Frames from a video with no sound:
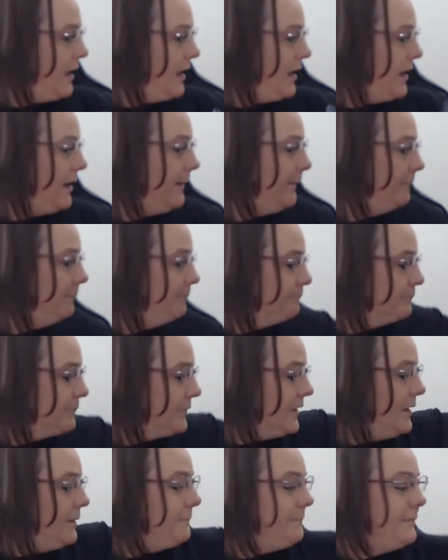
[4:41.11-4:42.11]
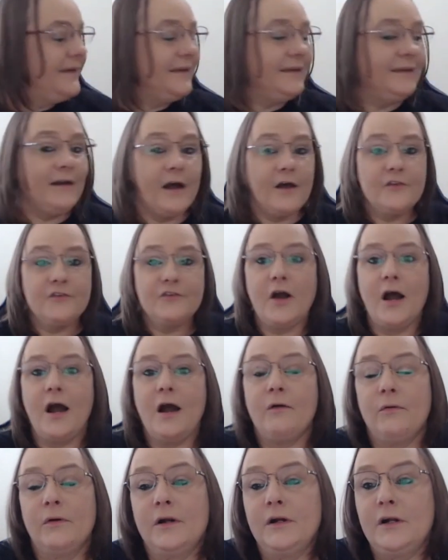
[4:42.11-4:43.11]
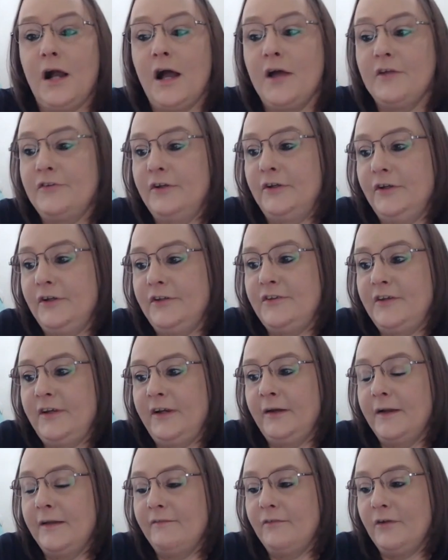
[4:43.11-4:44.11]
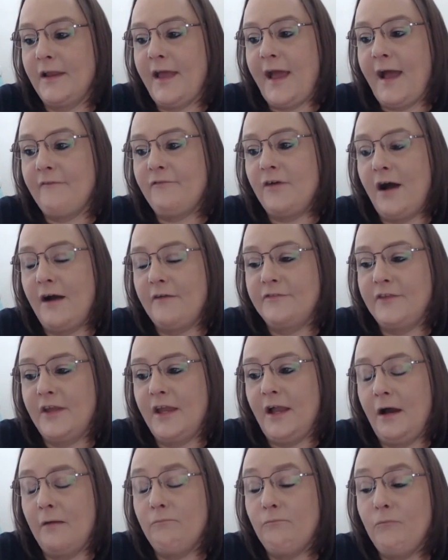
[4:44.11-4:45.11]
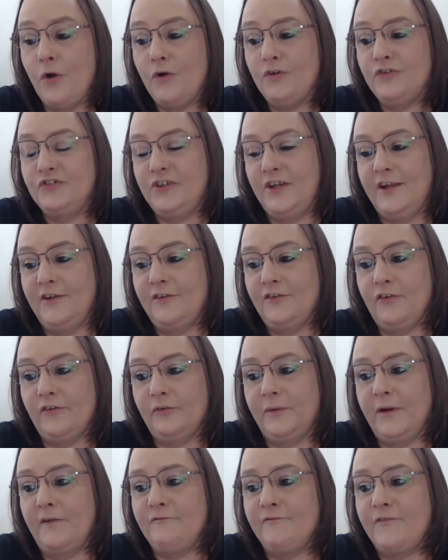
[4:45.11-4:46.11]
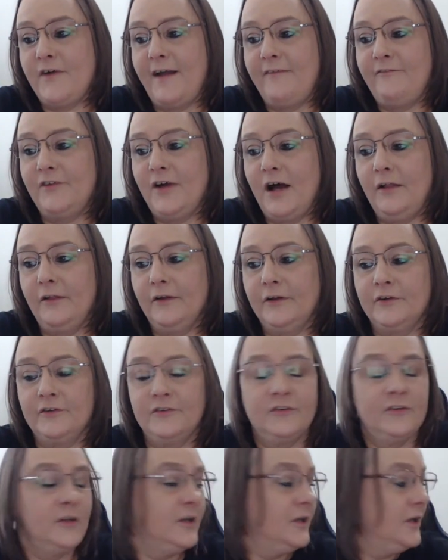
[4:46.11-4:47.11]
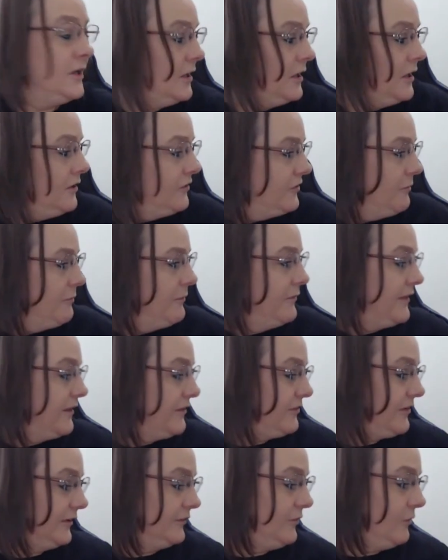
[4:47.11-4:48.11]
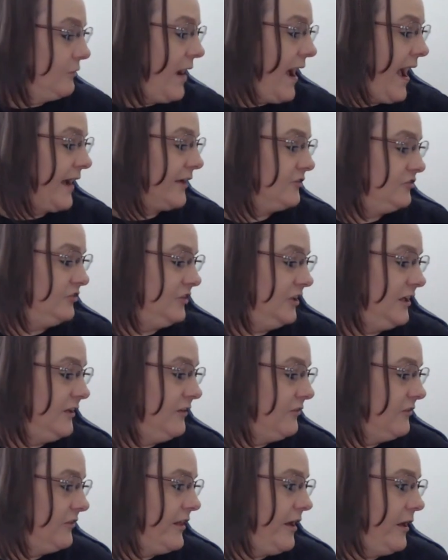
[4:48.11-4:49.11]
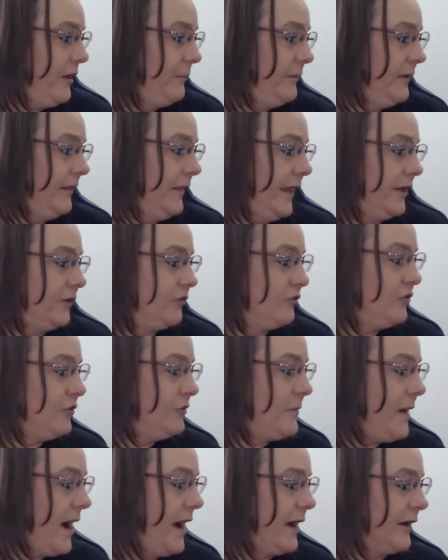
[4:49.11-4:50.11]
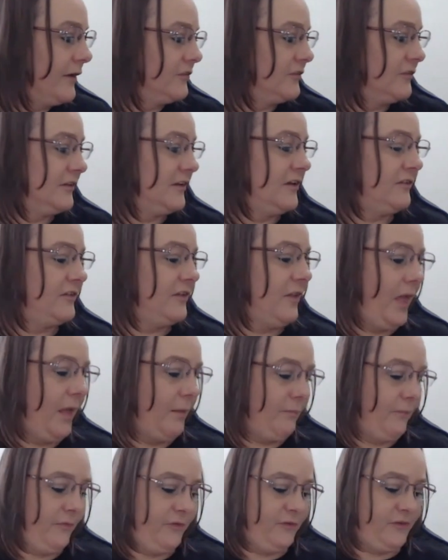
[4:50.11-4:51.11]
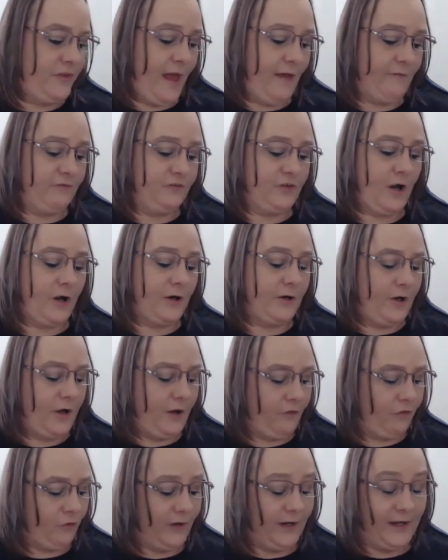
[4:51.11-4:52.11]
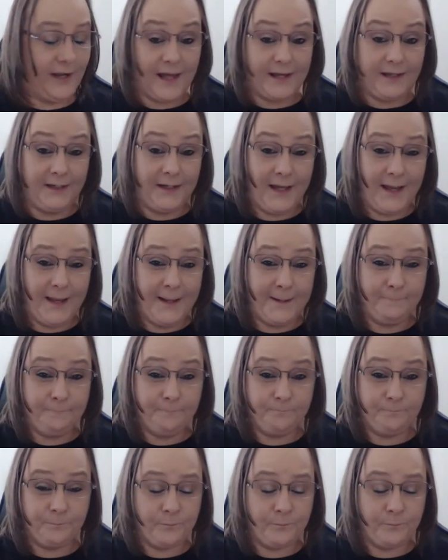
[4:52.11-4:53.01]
um, because our cost of goods here, even on half off day on most jeans, is around five dollars. Some of these, like the Wax Jeans, they'll be like two bucks because they'll have, have started at three ninety-nine.